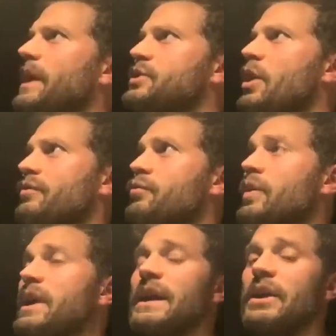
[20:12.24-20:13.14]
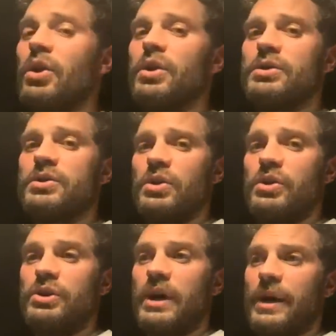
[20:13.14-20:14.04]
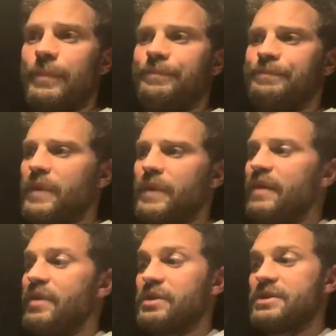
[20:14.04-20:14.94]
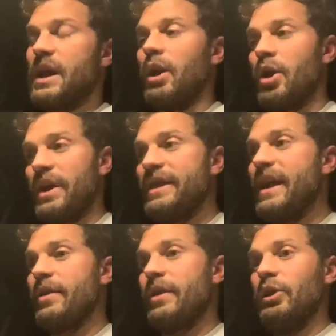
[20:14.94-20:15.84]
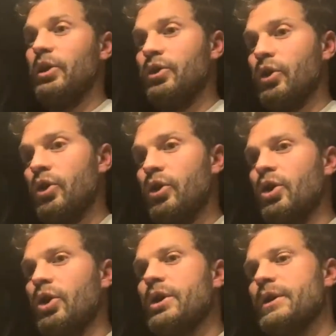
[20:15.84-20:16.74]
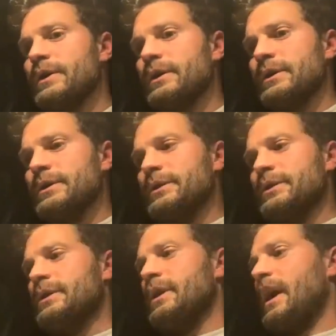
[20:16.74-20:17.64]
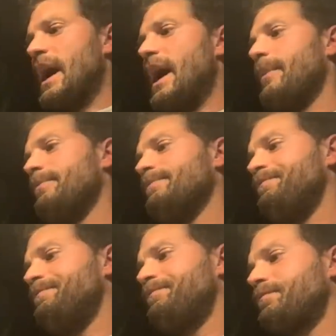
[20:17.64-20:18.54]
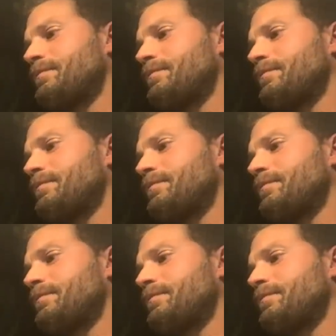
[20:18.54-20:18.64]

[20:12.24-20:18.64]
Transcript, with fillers: why it's often really good to um, if there's a lot in there that you do um,